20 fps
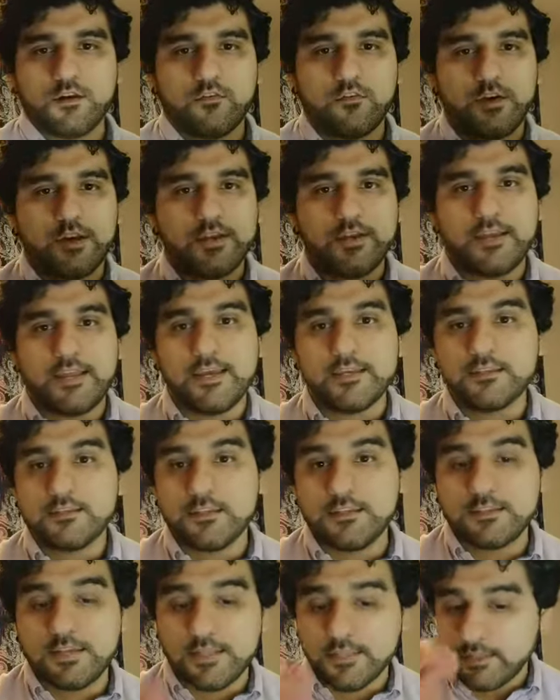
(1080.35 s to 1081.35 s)
Right, next
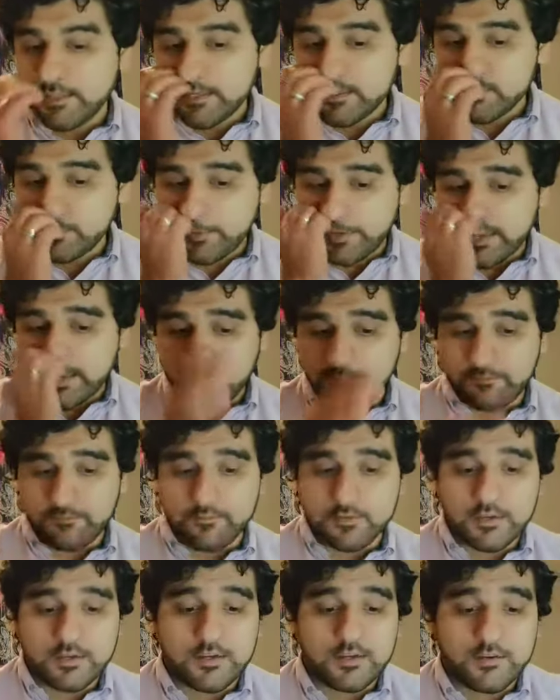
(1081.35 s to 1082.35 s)
in that list we have
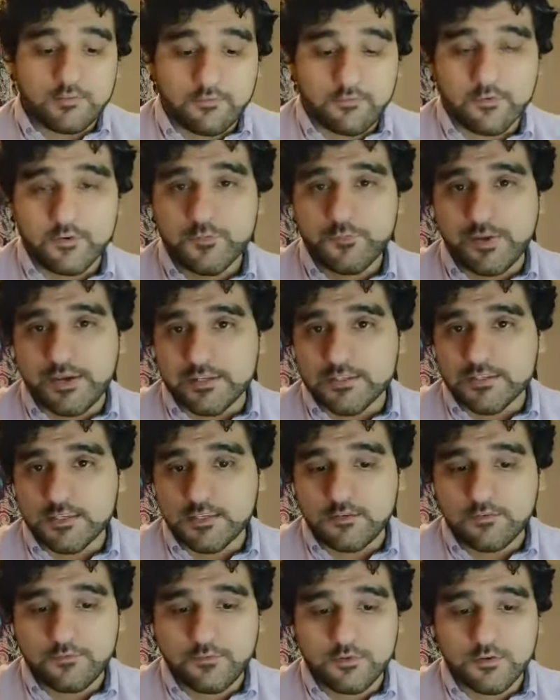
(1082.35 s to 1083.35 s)
fruit
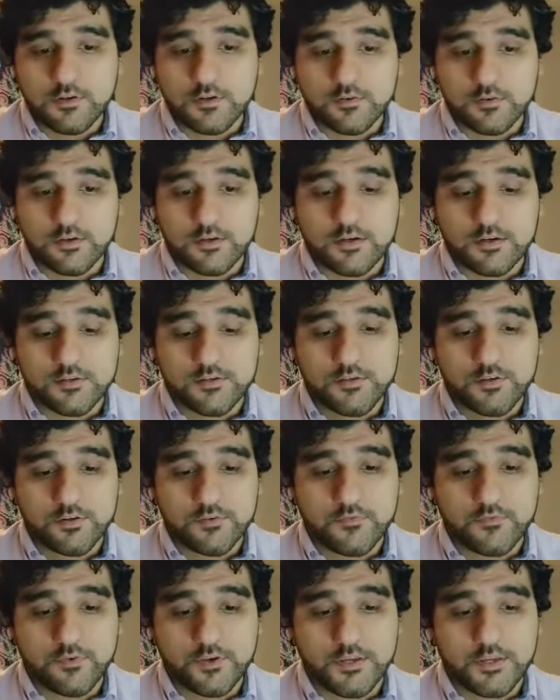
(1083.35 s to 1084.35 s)
pectin for
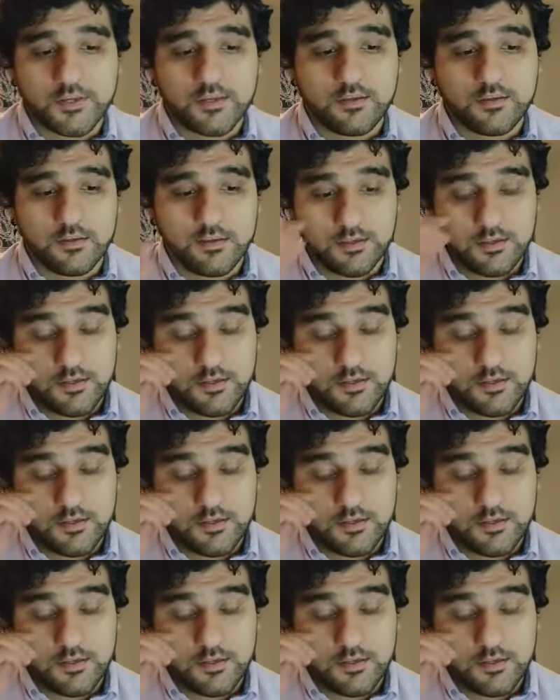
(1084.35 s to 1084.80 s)
sugar-free